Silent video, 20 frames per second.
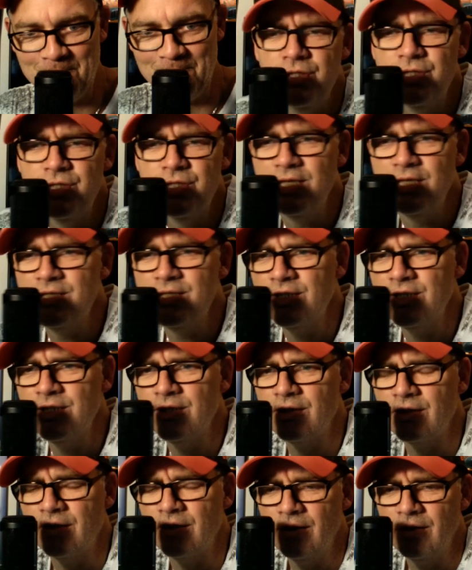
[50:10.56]
sense a,
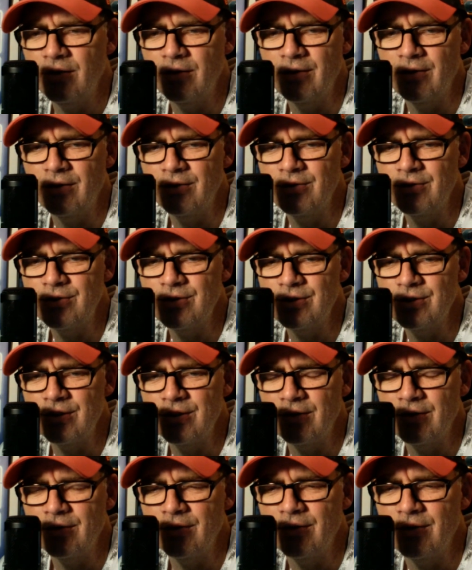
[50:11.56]
a, a,
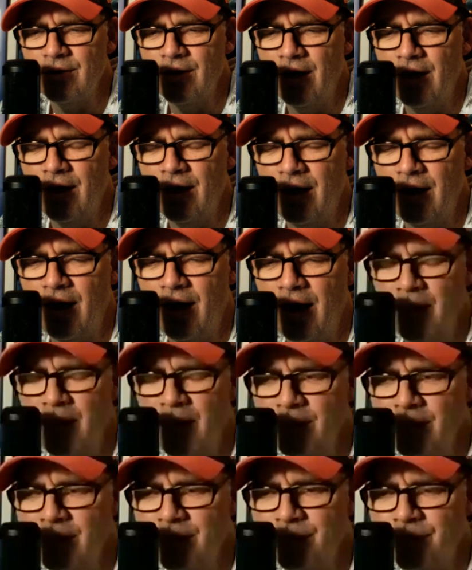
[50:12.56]
a i
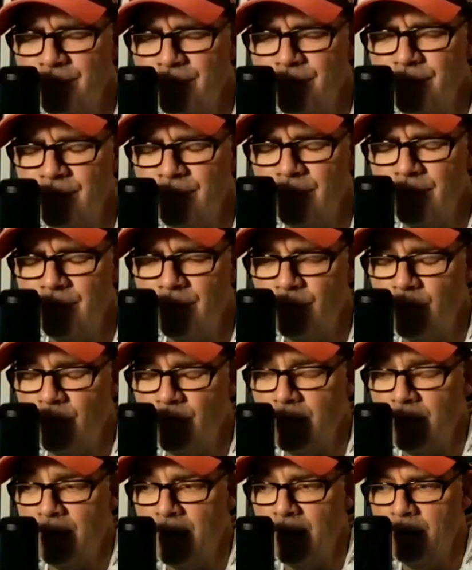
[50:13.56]
believe
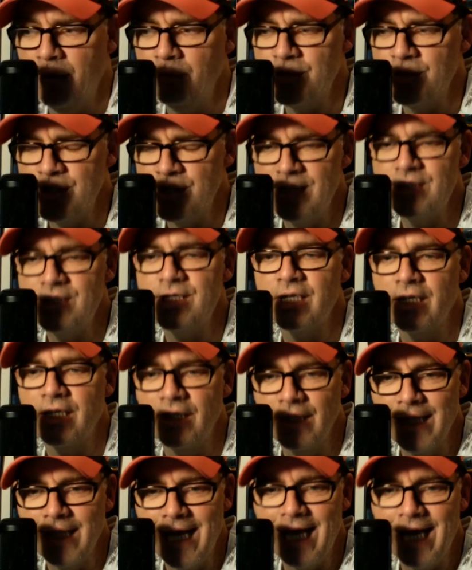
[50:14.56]
well, I'm sensing a
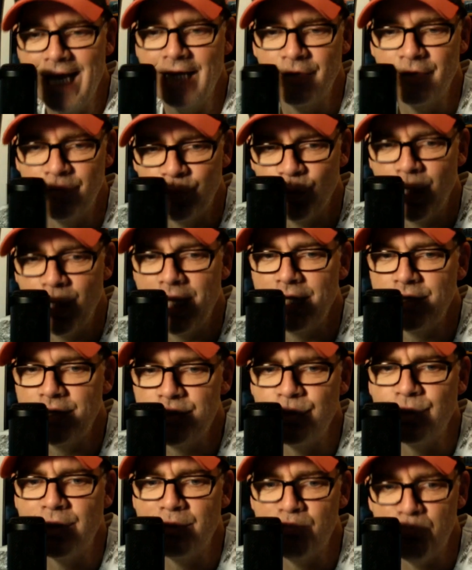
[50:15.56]
lack of gratitude
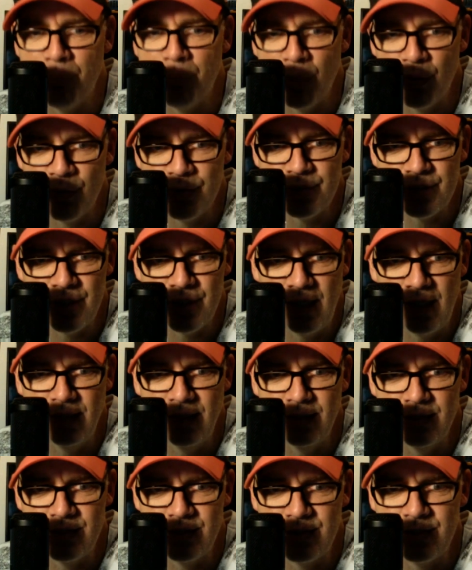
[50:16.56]
on both
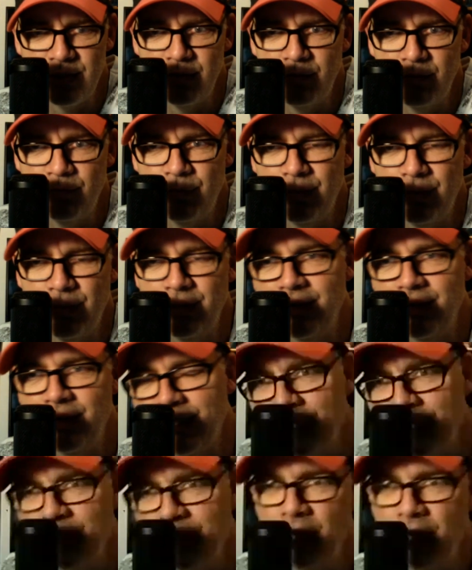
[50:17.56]
sides. But mm-hmm.
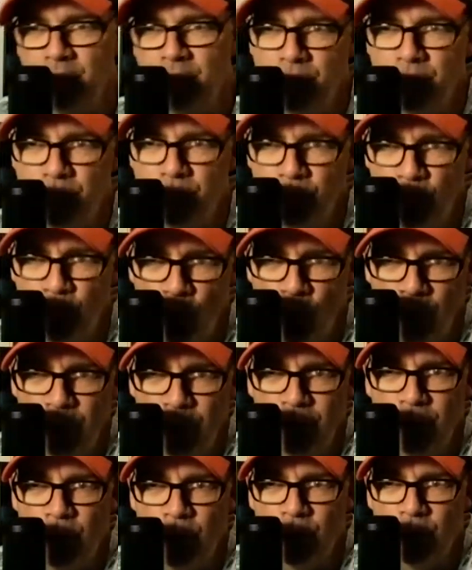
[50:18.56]
again, mm-hmm. I'm more
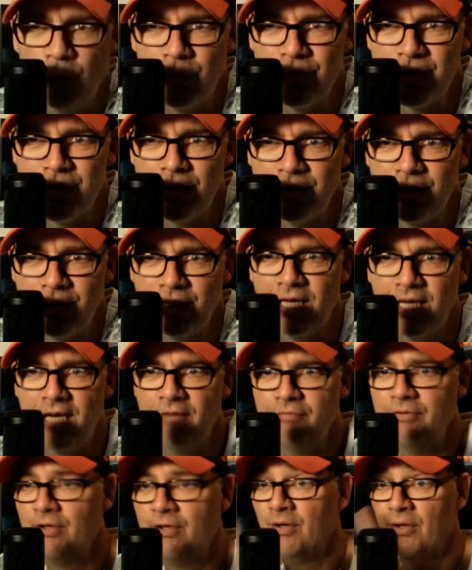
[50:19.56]
focused on the
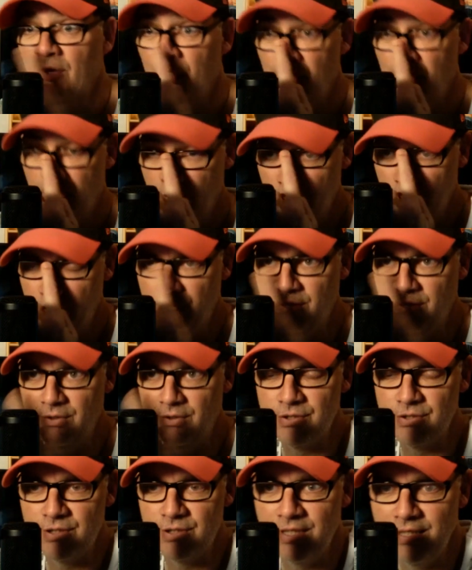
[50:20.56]
left
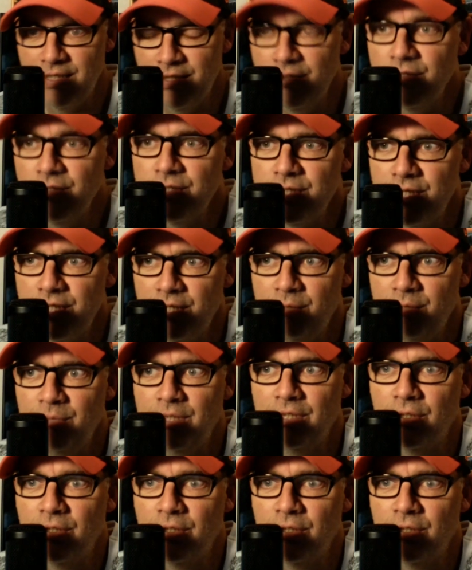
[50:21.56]
because they irritate me a little